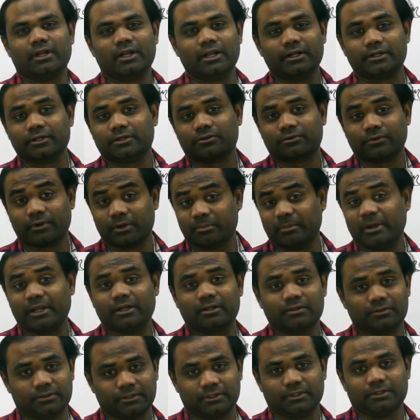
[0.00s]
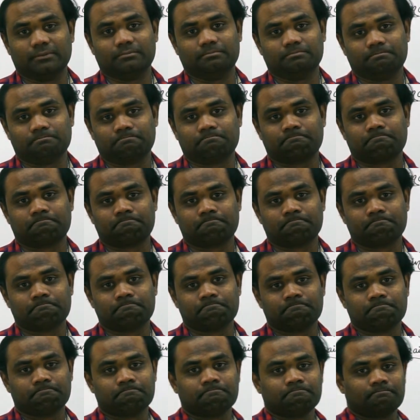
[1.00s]
related to Remainder Theorem.
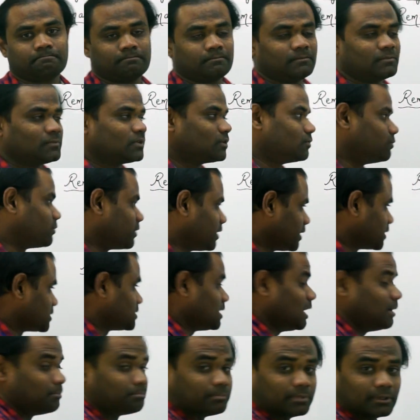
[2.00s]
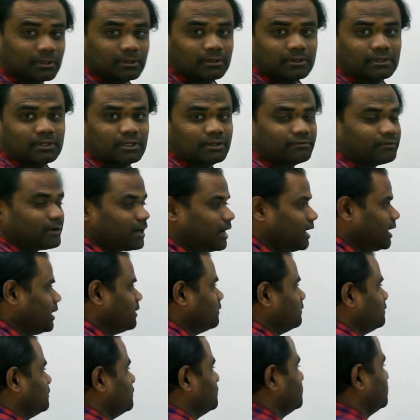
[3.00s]
For example, if I
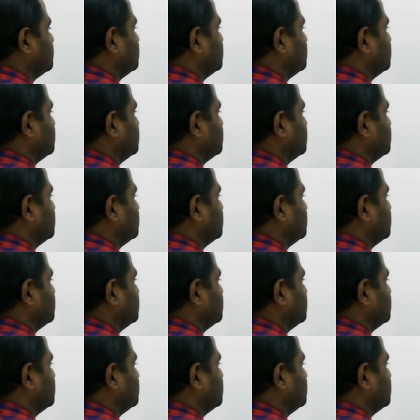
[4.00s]
have